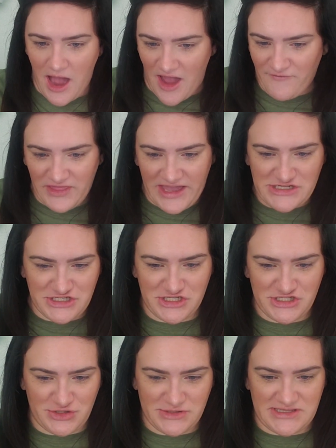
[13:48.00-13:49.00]
I feel like I should
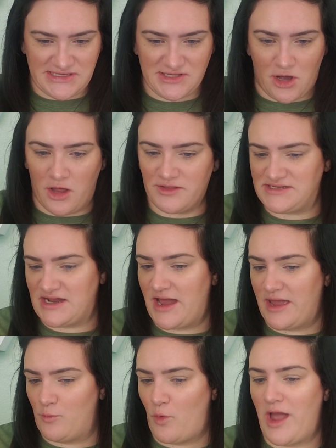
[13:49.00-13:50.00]
just use this all the
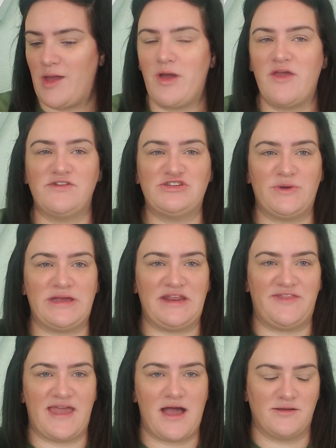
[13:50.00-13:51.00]
time. Why am I even doing
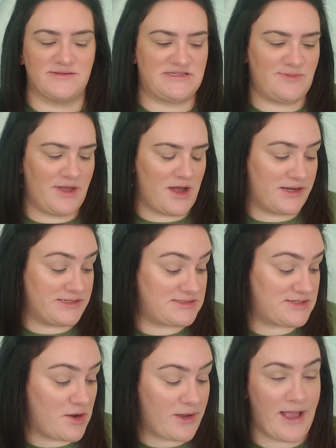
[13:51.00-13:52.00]
anything else, to be
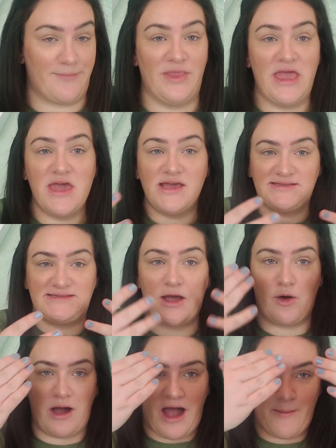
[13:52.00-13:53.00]
honest? Okay,
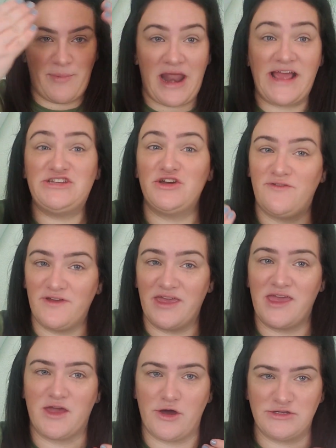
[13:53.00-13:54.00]
so, but I do feel like
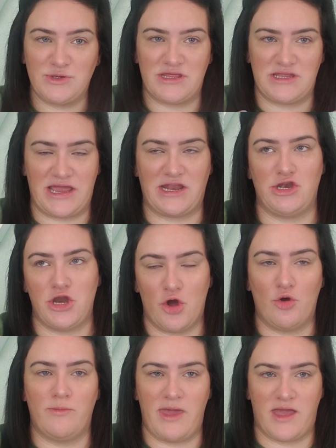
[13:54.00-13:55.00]
it goes with a like
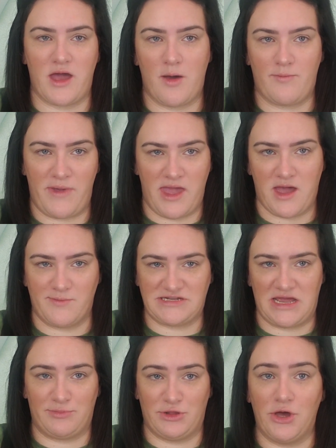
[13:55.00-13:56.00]
no makeup
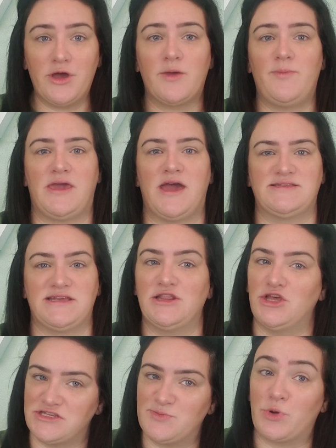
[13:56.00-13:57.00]
type look because it
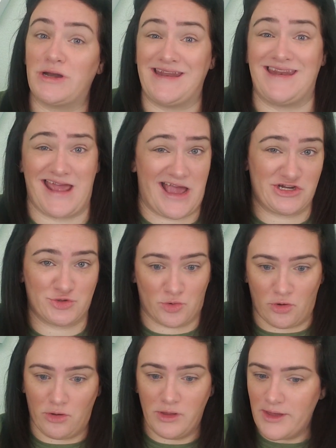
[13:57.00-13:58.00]
looks pretty
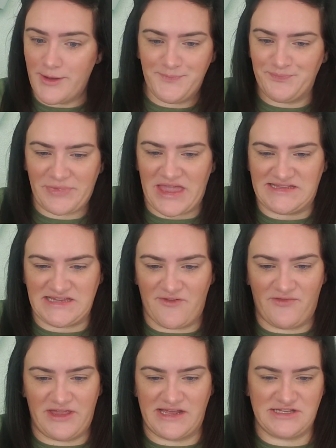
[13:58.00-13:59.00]
natural. It
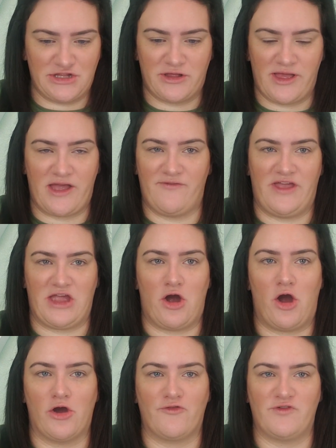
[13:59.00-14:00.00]
definitely doesn't look like I've like
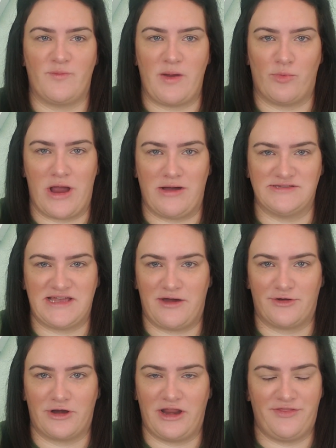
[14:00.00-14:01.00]
carved my brows
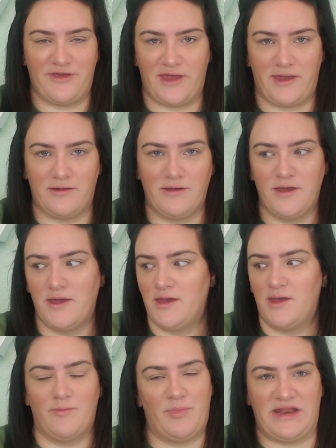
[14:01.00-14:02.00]
out or anything,
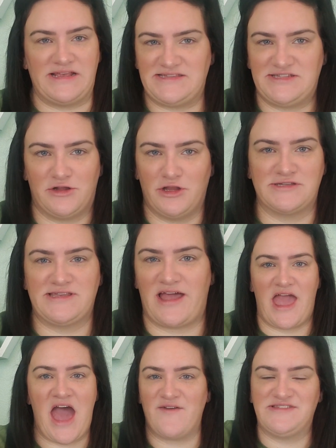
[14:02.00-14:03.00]
but it still looks
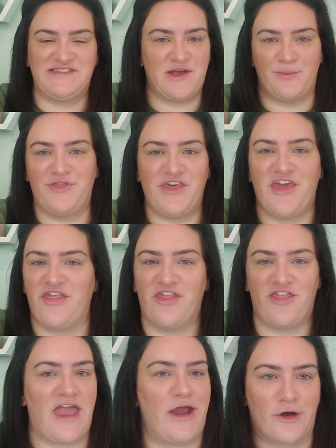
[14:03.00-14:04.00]
have something
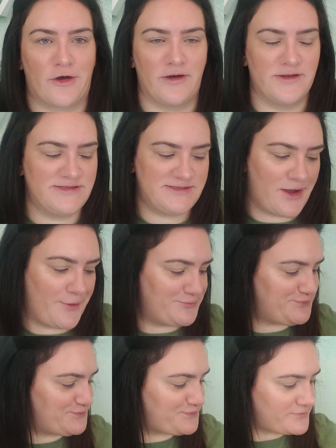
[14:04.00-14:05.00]
there. So,
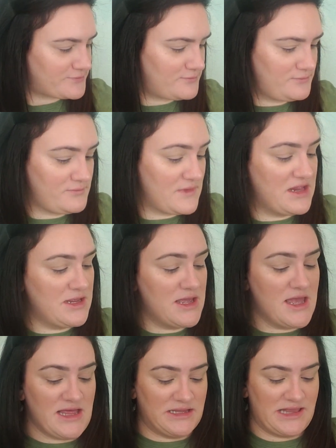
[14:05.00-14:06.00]

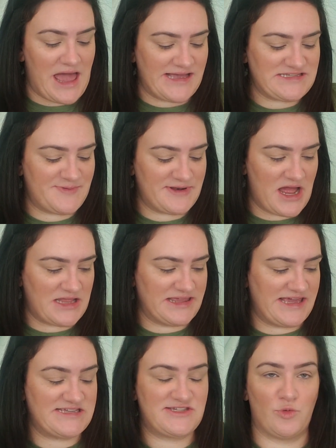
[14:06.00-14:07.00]
last but not
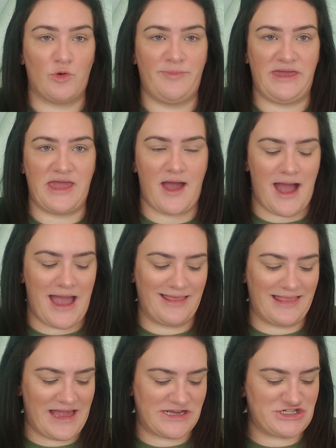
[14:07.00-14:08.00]
least will be
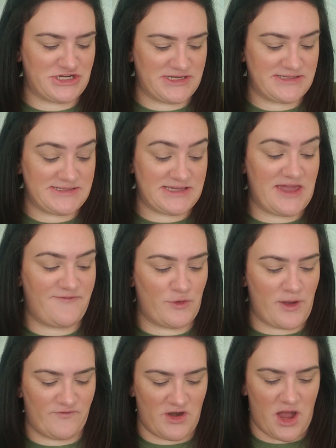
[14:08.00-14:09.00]
eyelashes. If you
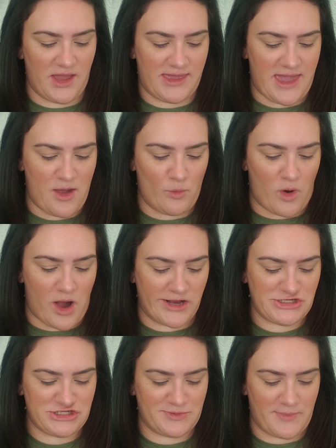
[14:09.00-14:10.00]
have not yet
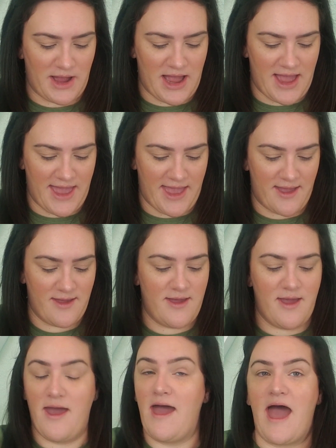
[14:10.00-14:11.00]
watched my
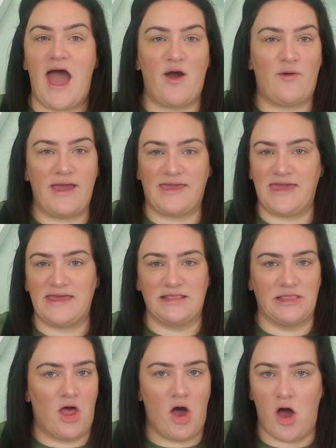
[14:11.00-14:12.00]
how I get
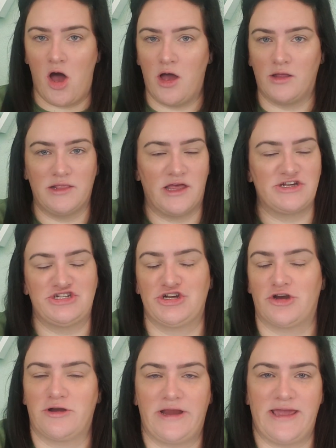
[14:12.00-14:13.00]
long,
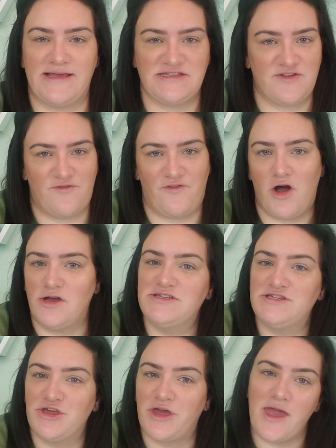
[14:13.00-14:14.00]
luxurious,
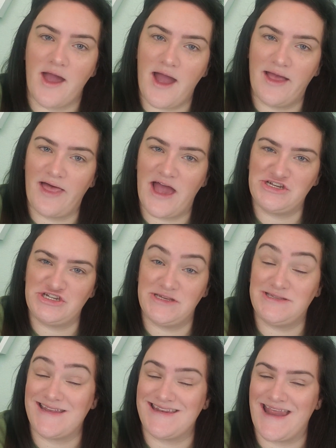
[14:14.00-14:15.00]
false-looking
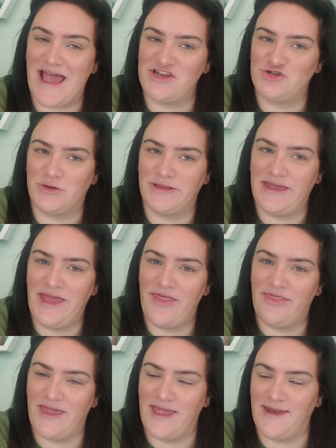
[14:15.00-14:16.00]
eyelashes naturally,
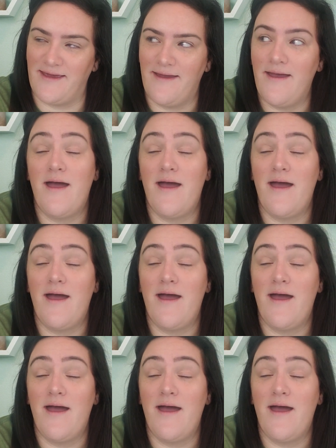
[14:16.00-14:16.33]
then